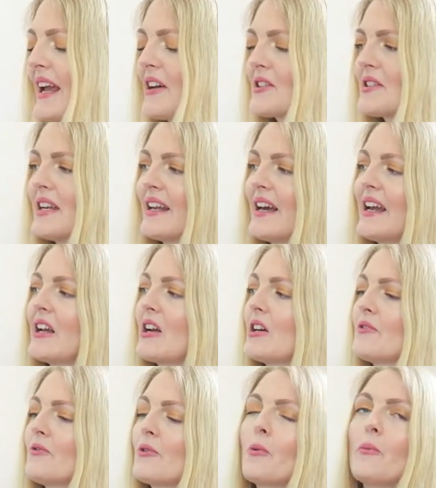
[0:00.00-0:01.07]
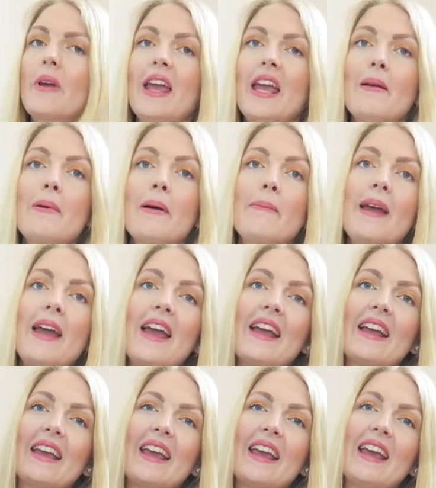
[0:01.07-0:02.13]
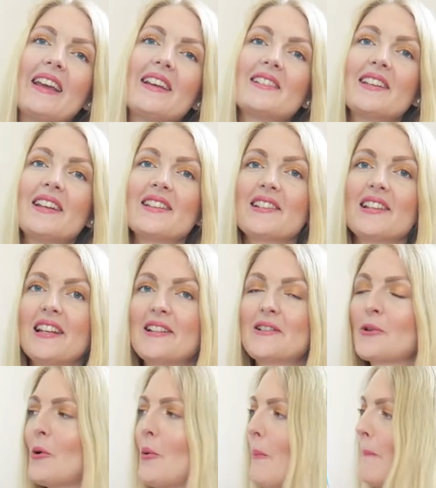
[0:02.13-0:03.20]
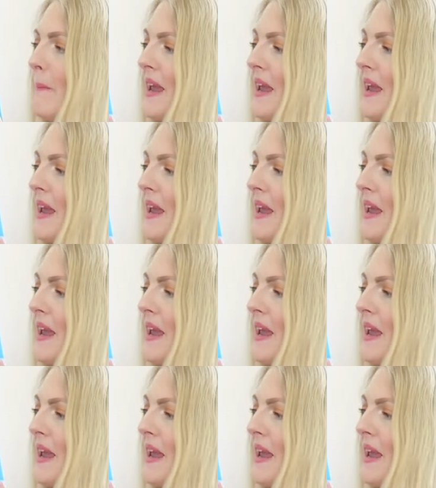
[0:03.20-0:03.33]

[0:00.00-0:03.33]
else that I got from Apebek is this little